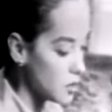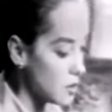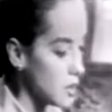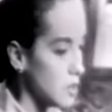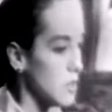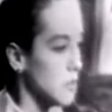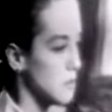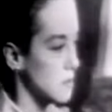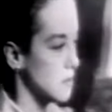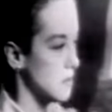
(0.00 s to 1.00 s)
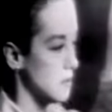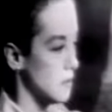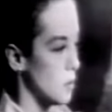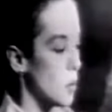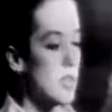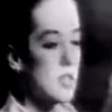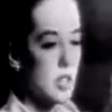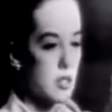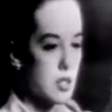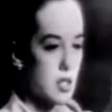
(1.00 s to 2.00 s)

do the window